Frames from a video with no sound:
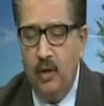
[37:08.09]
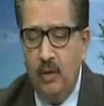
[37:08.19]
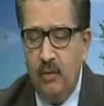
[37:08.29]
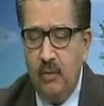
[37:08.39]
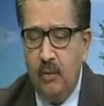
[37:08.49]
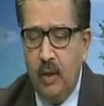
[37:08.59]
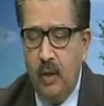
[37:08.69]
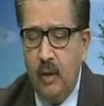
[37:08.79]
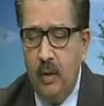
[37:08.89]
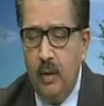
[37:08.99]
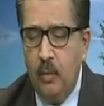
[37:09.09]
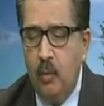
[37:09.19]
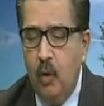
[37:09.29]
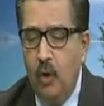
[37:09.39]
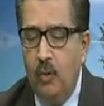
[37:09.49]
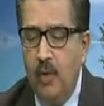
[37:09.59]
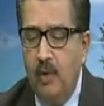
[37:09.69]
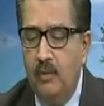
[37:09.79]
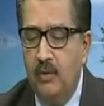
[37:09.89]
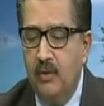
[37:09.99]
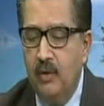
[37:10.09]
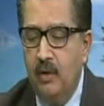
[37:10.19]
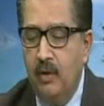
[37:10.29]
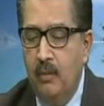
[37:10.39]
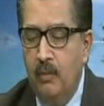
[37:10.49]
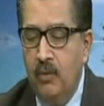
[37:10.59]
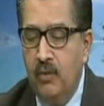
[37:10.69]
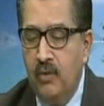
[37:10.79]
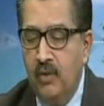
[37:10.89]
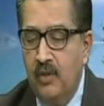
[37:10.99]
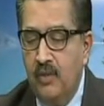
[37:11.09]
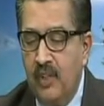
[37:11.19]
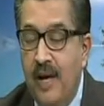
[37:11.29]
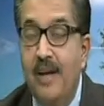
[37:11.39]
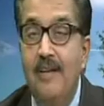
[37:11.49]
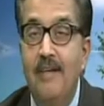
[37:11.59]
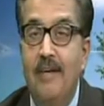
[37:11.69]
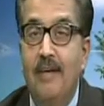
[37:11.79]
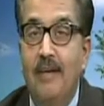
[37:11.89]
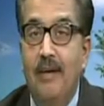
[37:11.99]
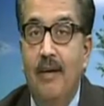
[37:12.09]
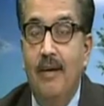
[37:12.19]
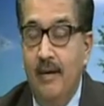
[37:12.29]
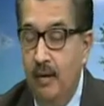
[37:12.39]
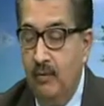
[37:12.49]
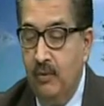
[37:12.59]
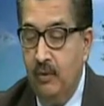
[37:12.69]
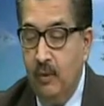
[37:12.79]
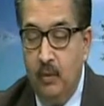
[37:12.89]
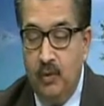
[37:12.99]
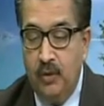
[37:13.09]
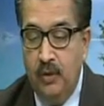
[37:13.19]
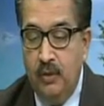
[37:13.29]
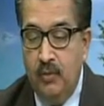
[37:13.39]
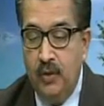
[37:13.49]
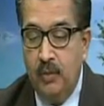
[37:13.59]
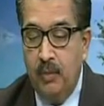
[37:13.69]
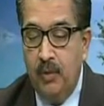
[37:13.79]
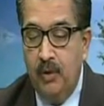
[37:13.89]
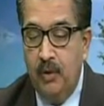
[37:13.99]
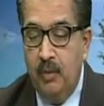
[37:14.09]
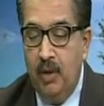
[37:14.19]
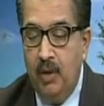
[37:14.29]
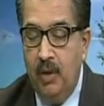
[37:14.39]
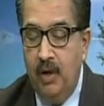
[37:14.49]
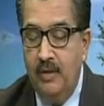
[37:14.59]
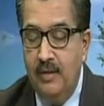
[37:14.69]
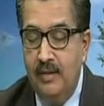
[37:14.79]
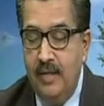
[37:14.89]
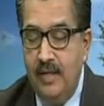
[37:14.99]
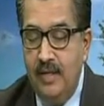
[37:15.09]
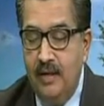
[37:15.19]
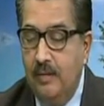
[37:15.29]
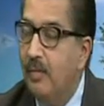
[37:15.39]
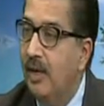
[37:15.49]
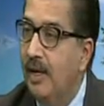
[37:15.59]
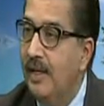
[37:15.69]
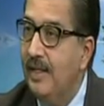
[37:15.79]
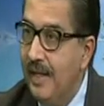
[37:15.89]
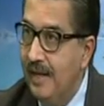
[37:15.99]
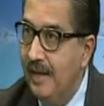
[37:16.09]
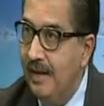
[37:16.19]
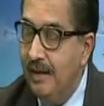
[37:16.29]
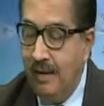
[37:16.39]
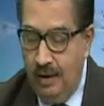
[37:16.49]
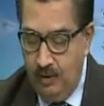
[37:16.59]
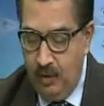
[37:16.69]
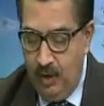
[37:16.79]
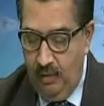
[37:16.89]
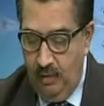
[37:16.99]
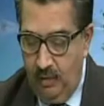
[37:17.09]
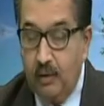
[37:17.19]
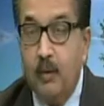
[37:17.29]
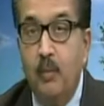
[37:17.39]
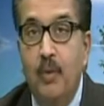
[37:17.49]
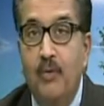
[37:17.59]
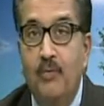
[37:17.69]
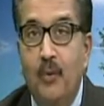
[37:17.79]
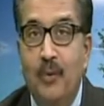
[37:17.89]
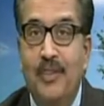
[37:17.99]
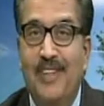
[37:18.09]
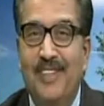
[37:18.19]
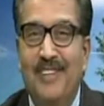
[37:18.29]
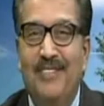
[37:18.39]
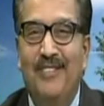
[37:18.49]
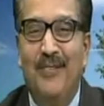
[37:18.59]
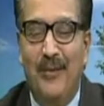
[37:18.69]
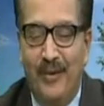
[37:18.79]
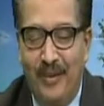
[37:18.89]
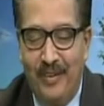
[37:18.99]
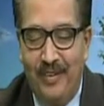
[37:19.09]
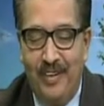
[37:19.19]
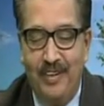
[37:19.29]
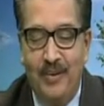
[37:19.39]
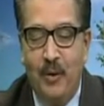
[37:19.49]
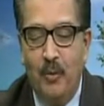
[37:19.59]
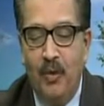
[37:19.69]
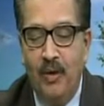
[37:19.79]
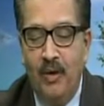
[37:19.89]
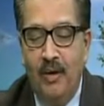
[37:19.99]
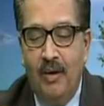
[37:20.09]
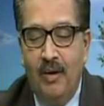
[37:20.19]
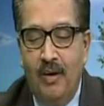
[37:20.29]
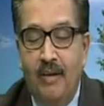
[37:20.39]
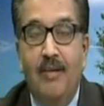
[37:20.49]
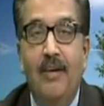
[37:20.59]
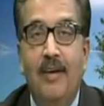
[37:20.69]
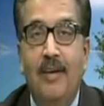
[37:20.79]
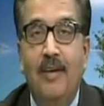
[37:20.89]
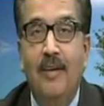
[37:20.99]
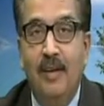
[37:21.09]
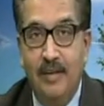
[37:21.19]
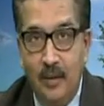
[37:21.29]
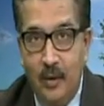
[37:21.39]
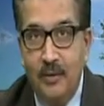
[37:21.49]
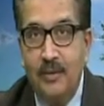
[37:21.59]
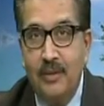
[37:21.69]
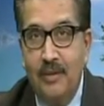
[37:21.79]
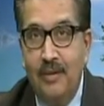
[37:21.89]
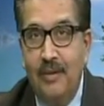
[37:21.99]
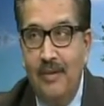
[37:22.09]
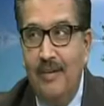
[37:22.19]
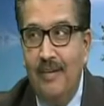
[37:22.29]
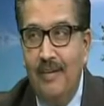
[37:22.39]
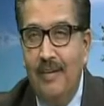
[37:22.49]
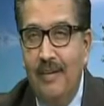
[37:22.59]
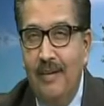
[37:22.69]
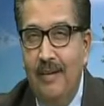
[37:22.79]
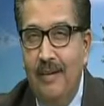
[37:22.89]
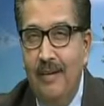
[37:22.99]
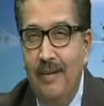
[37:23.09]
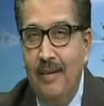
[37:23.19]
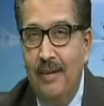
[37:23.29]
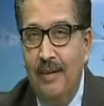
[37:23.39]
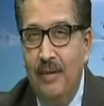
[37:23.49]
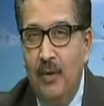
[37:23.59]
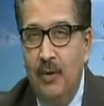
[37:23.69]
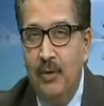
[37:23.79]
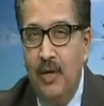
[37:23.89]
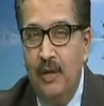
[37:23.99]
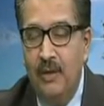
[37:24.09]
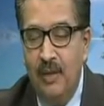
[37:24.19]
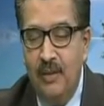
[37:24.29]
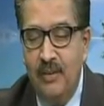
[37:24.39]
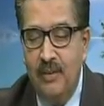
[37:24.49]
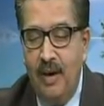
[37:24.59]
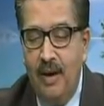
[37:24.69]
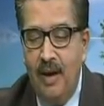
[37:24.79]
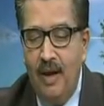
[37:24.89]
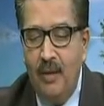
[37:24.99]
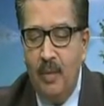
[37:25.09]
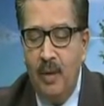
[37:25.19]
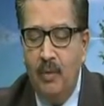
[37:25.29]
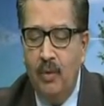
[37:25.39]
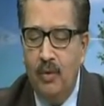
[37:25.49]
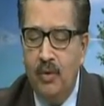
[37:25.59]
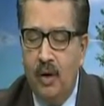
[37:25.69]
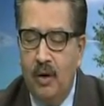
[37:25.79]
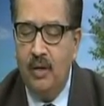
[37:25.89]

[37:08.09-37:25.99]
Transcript: of one boatman, Mr. Abdus Shahid, who is a Muslim, which appeared in the Bengali Daily. And you have it on page 464 in your book. It goes like this. I had my boat docked